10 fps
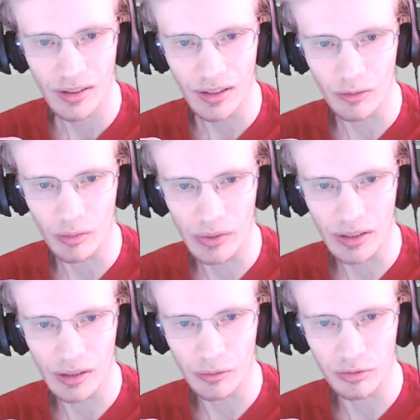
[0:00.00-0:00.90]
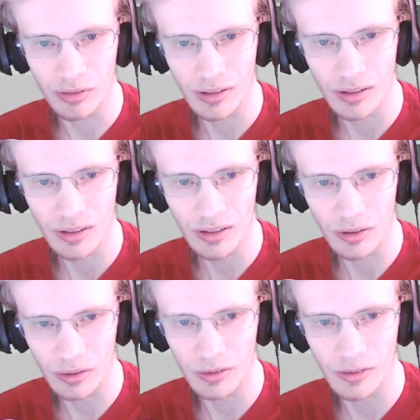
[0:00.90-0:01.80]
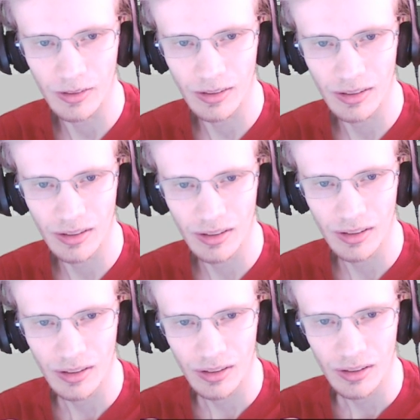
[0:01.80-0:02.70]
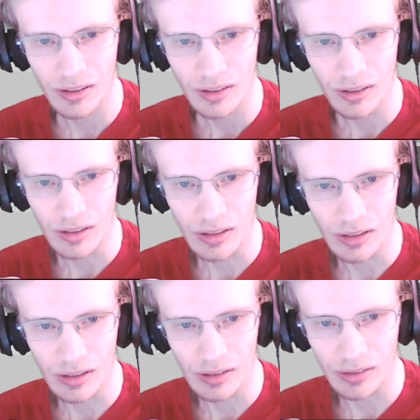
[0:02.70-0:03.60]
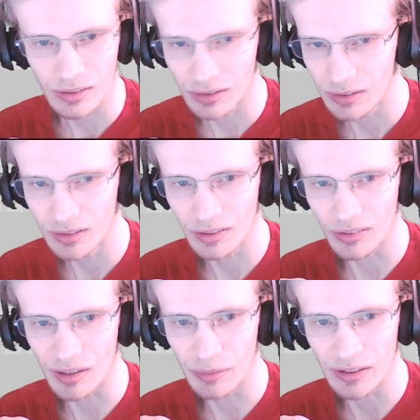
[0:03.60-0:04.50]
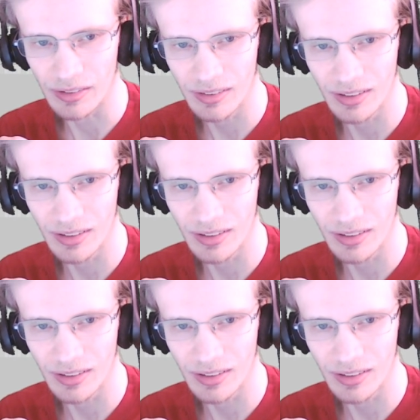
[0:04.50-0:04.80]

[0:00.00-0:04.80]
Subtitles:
Everyone behave. Good. Sorry, man.